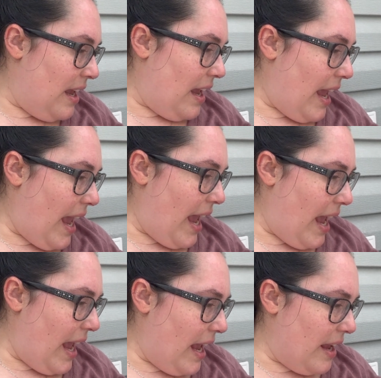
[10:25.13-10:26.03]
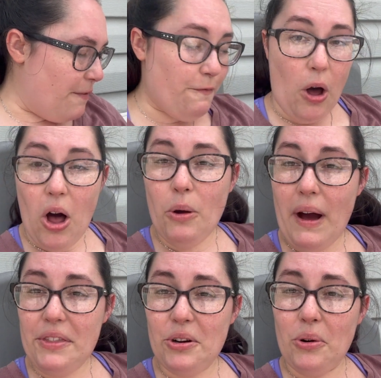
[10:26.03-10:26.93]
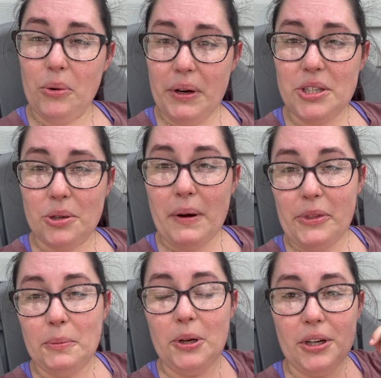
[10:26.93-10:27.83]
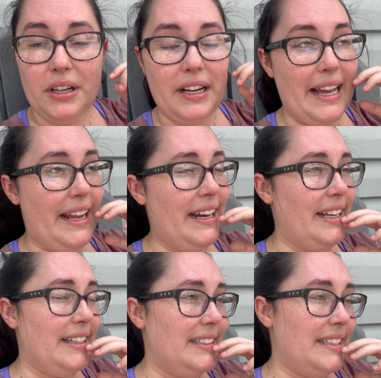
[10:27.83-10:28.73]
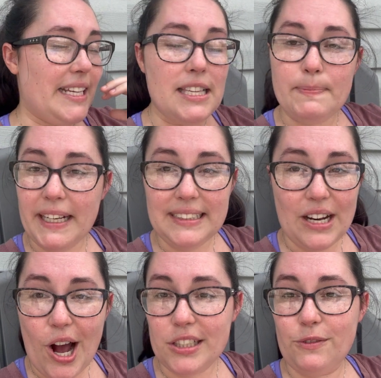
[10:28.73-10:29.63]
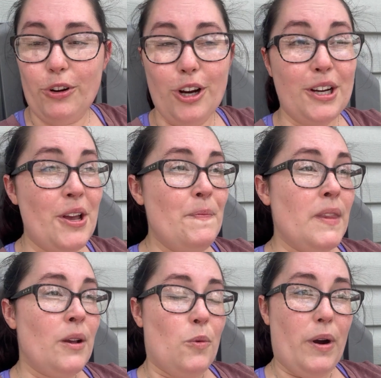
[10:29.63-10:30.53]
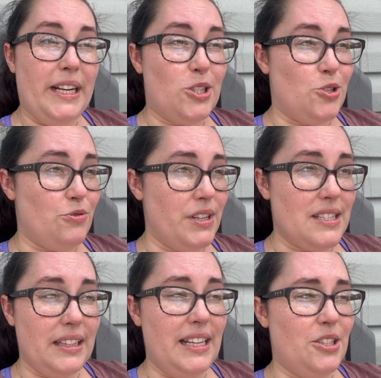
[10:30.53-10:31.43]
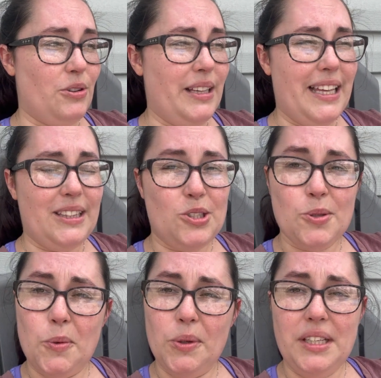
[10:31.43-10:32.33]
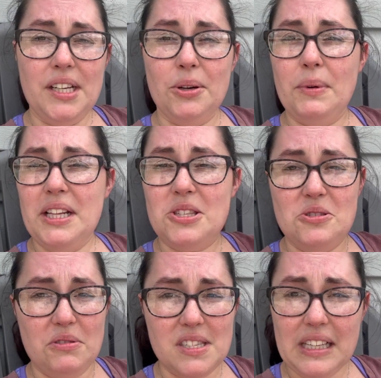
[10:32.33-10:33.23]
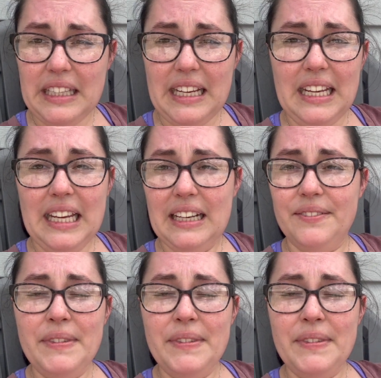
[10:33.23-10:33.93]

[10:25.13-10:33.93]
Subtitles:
a fall weather or winter weather book. It takes place in Oxford when it's drizzly during like the school year, when it's drizzly and